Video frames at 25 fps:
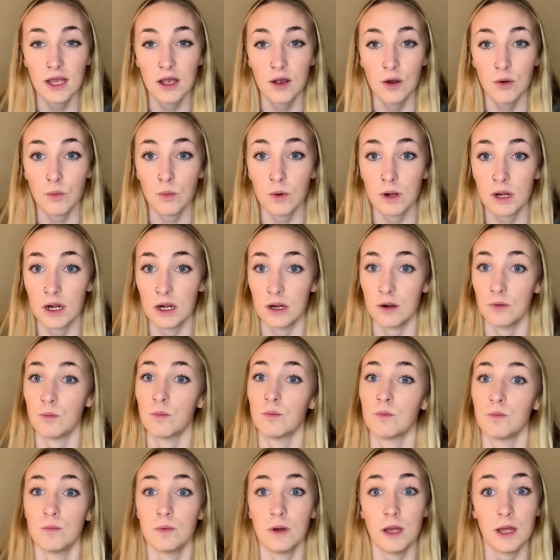where
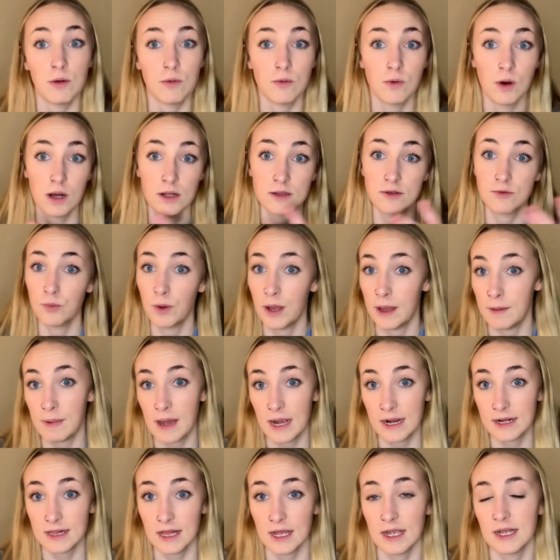it was way back
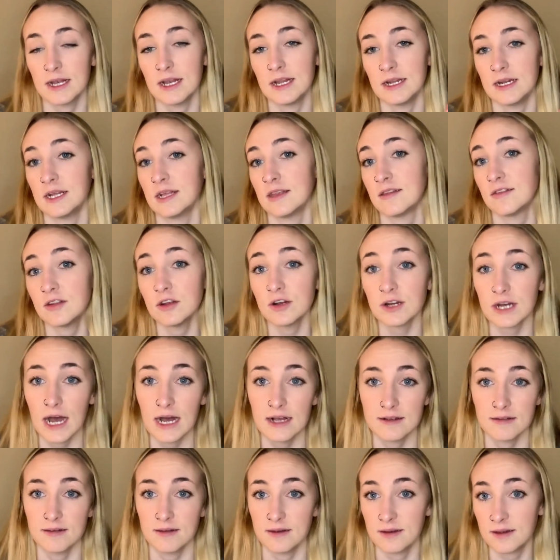then and it still has
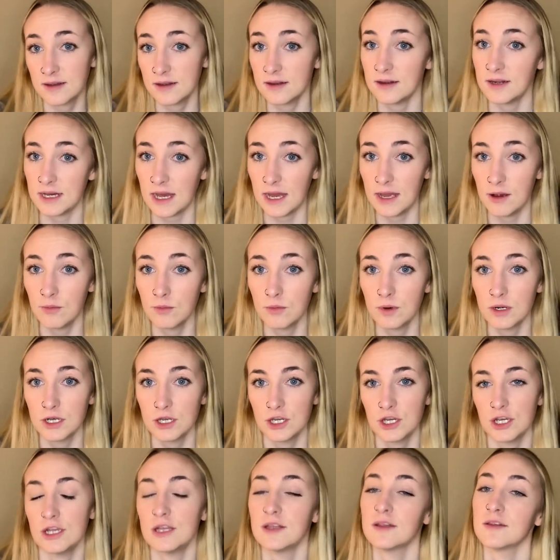it today, which
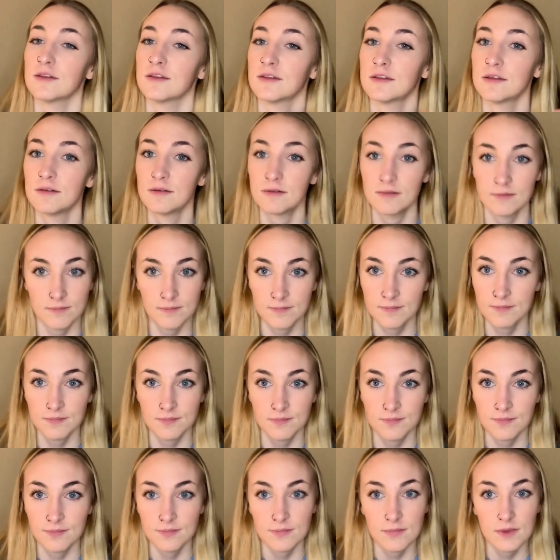is
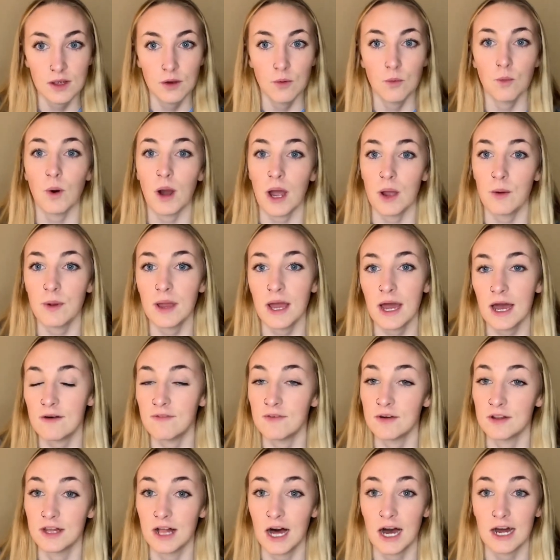why we have a
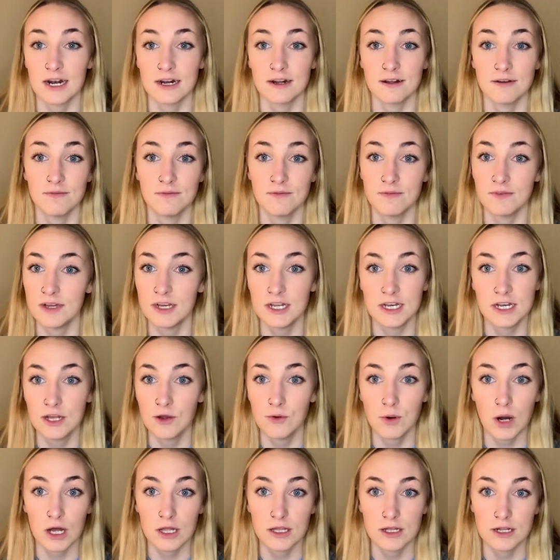lot of
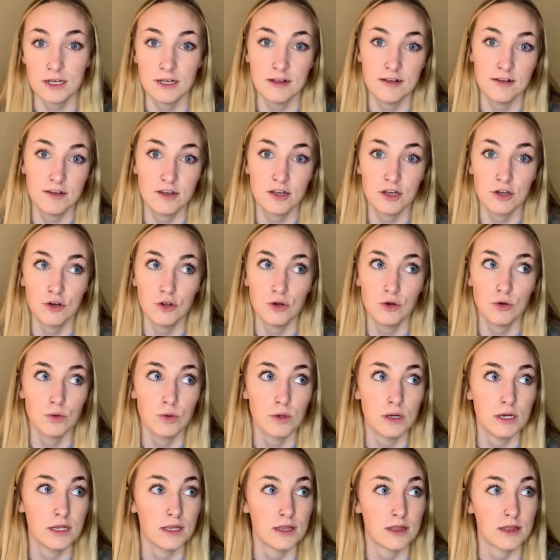inequalities to do
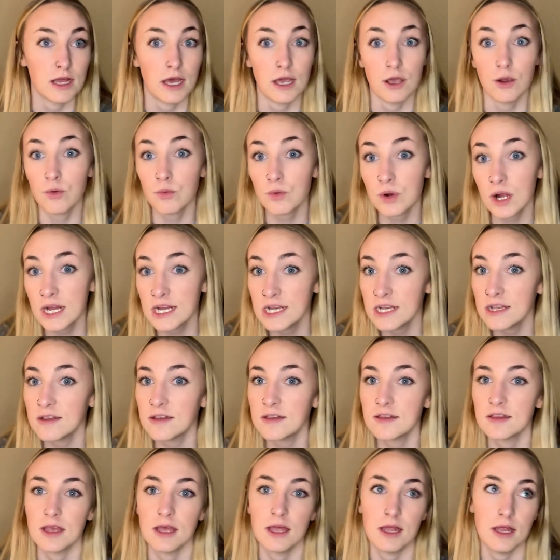with like race
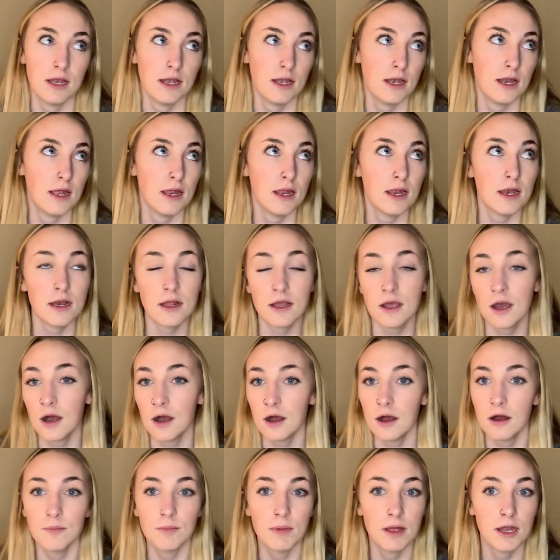and
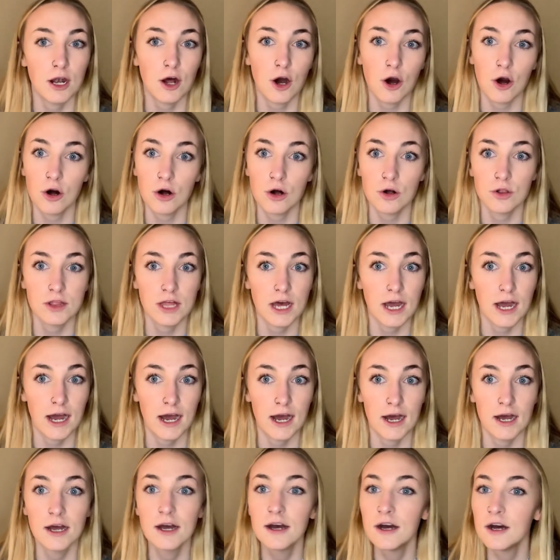income and all
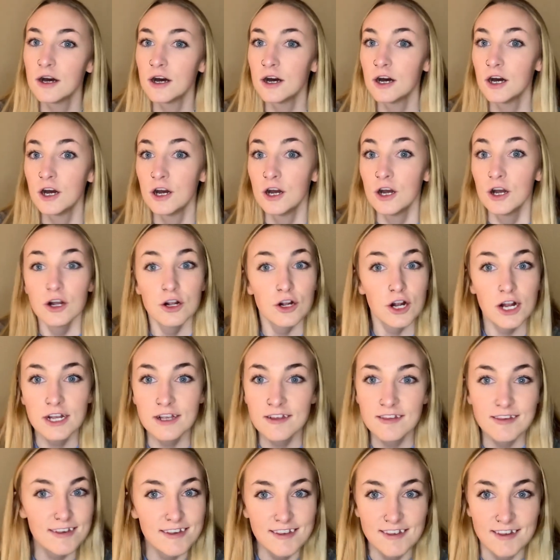that
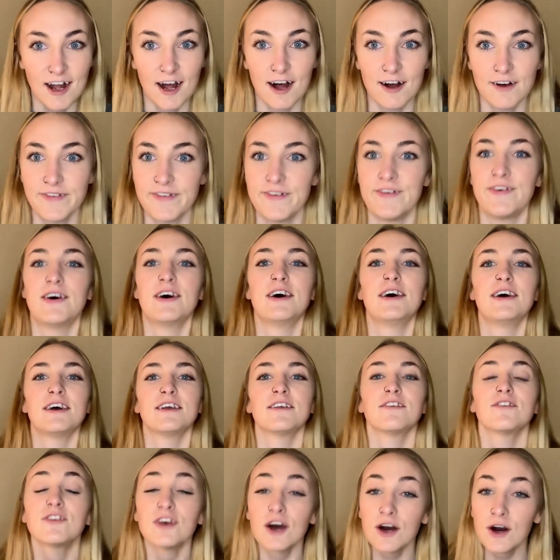crazy stuff.
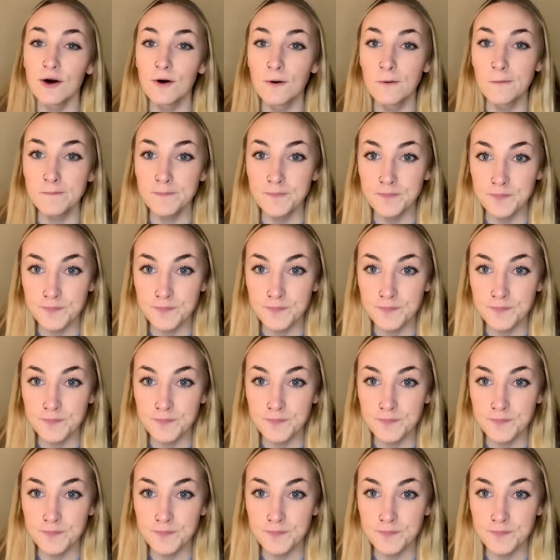So